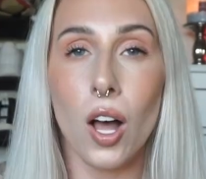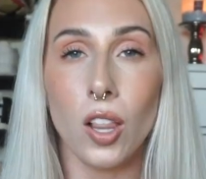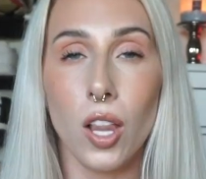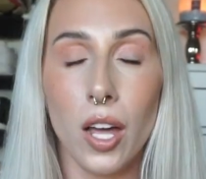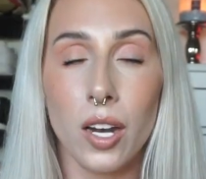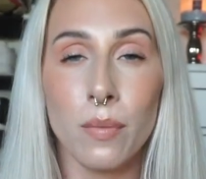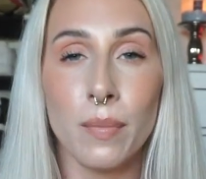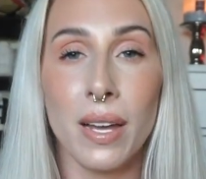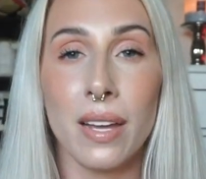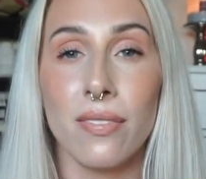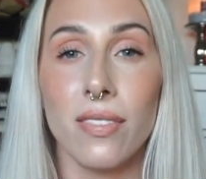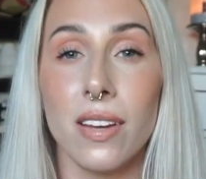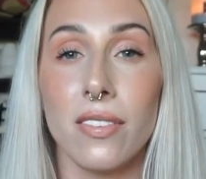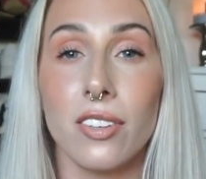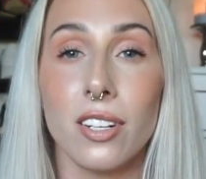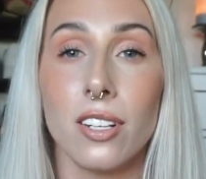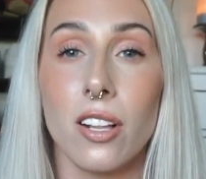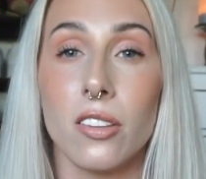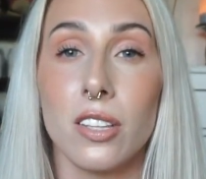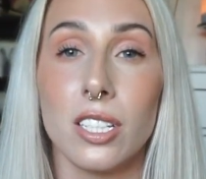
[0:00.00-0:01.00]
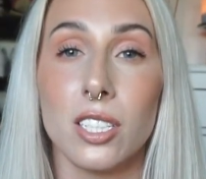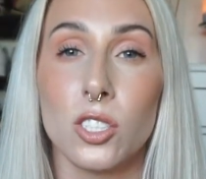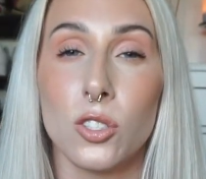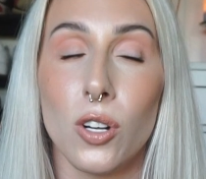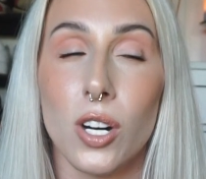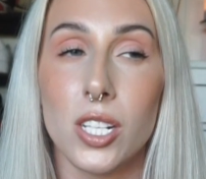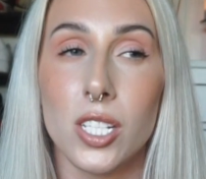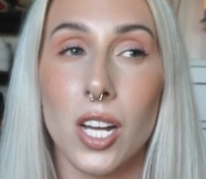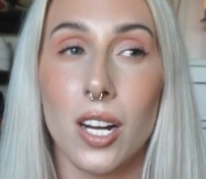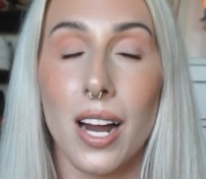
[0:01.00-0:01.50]
A lot of my favorite clothing
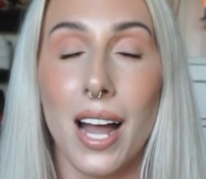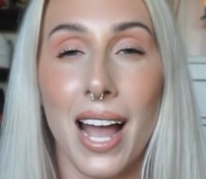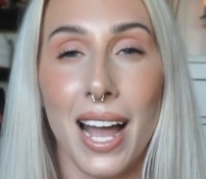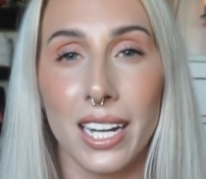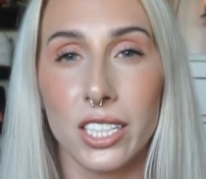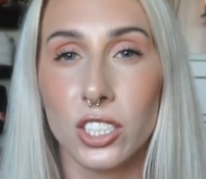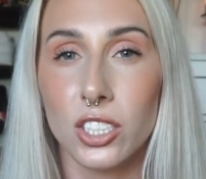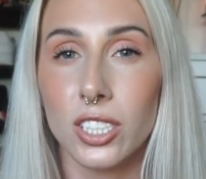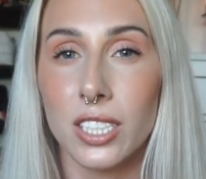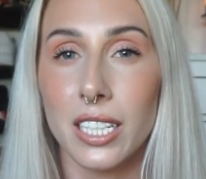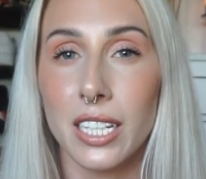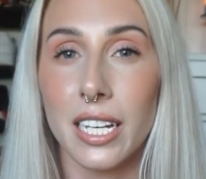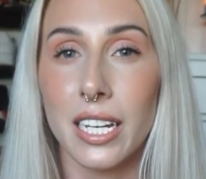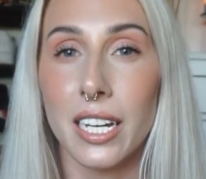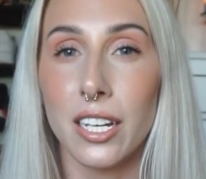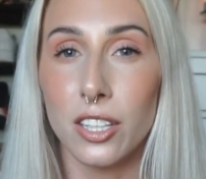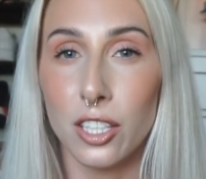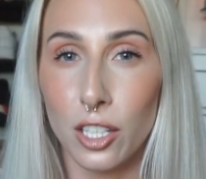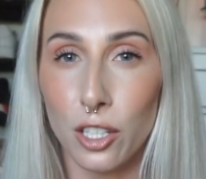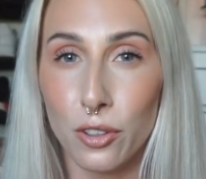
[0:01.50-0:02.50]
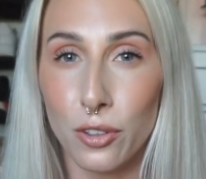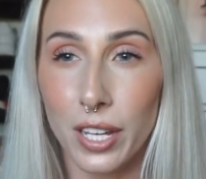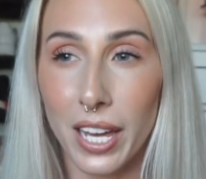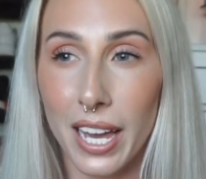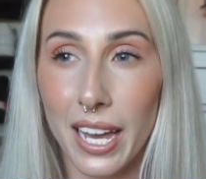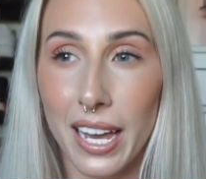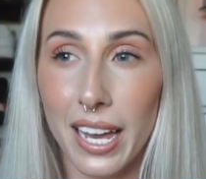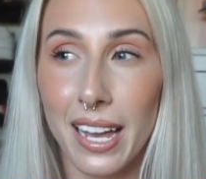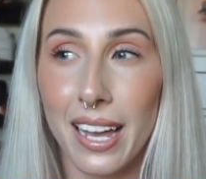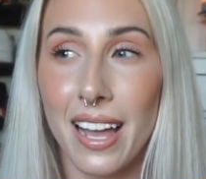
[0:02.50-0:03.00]
stores are actually in the U
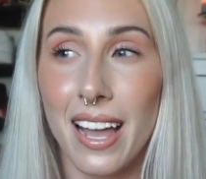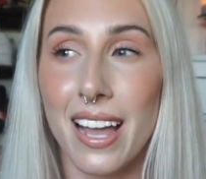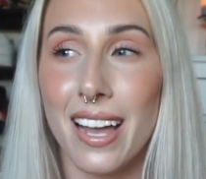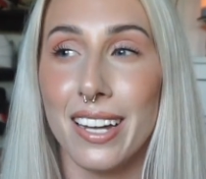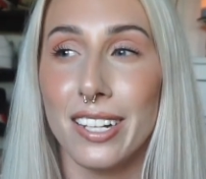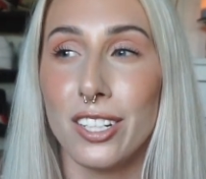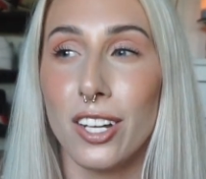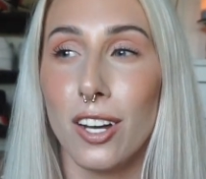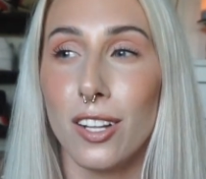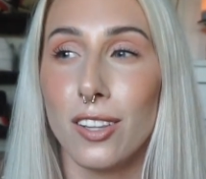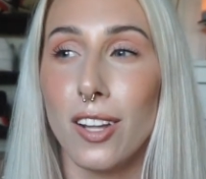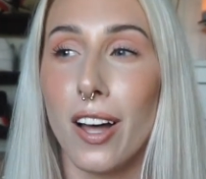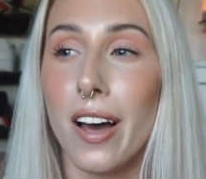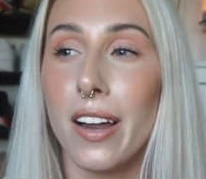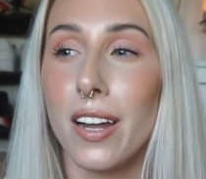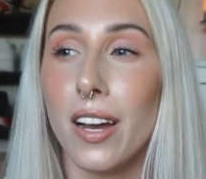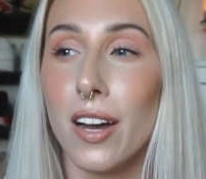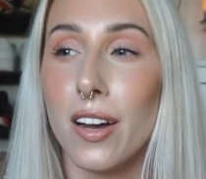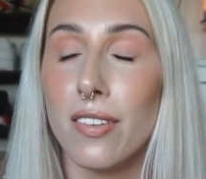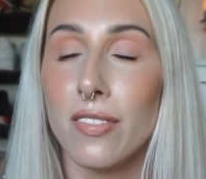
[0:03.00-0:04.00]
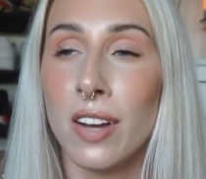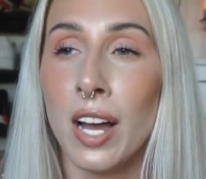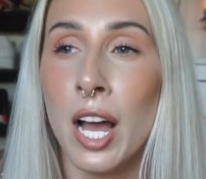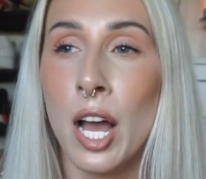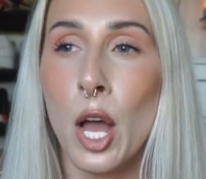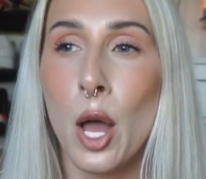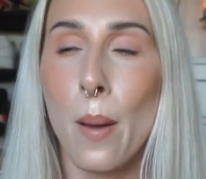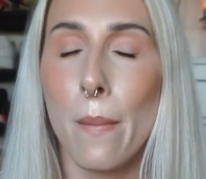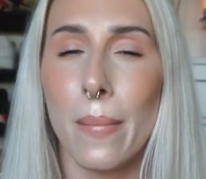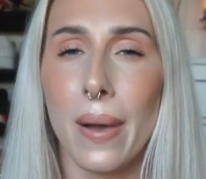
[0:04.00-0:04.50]
K, and a lot of
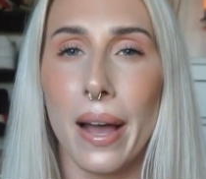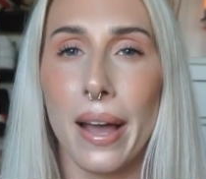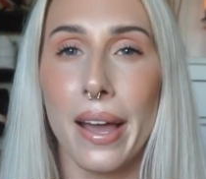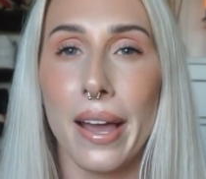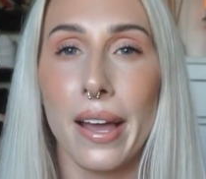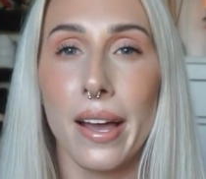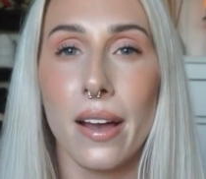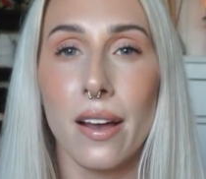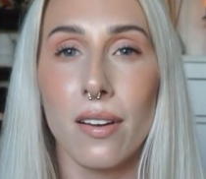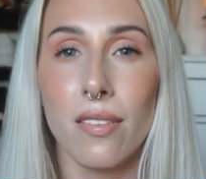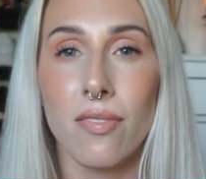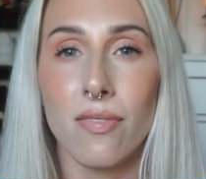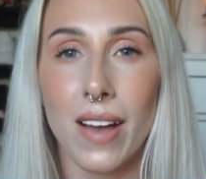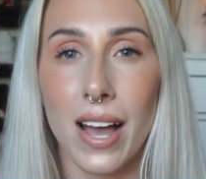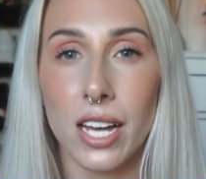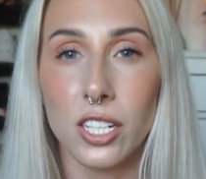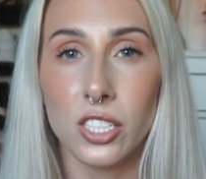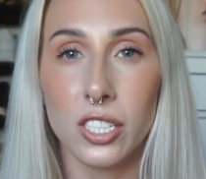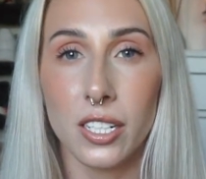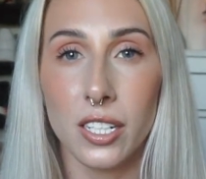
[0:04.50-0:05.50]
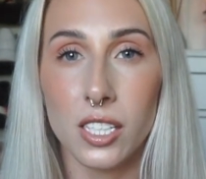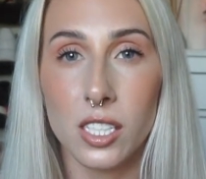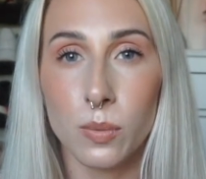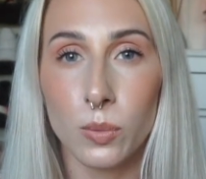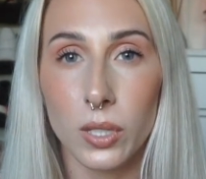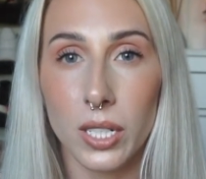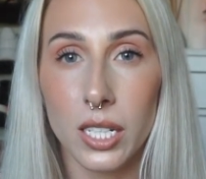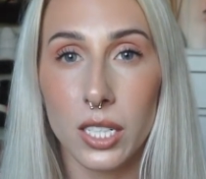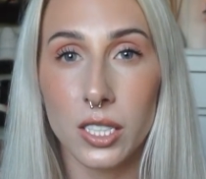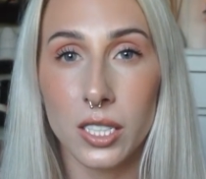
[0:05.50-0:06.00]
my fashion
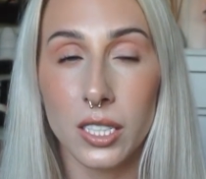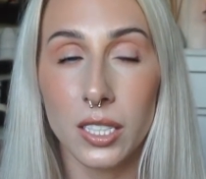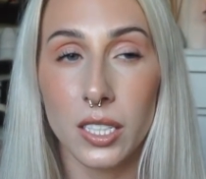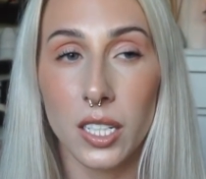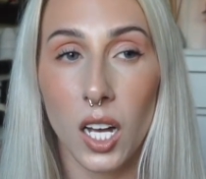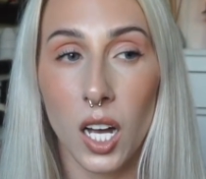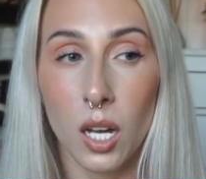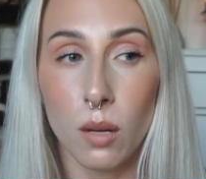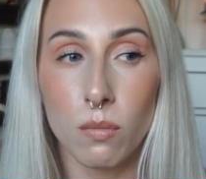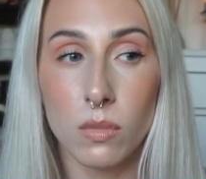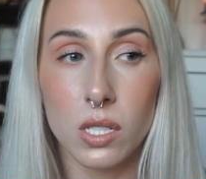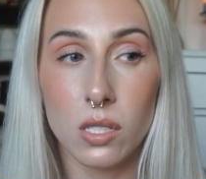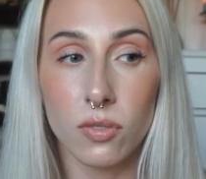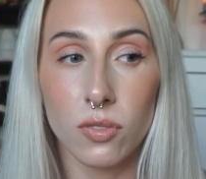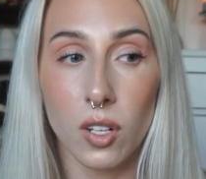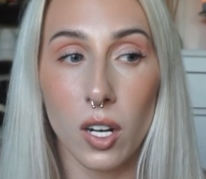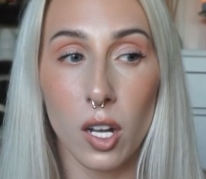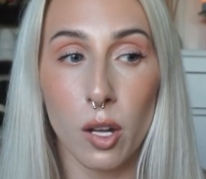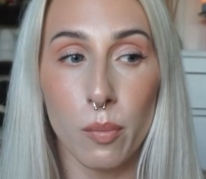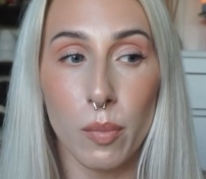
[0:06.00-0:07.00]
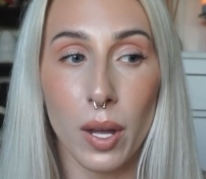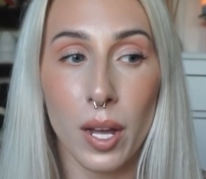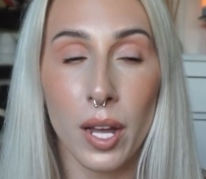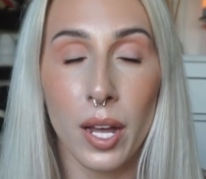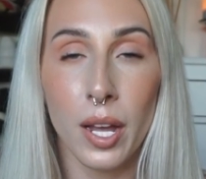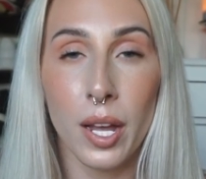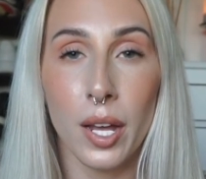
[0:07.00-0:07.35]
inspiration comes from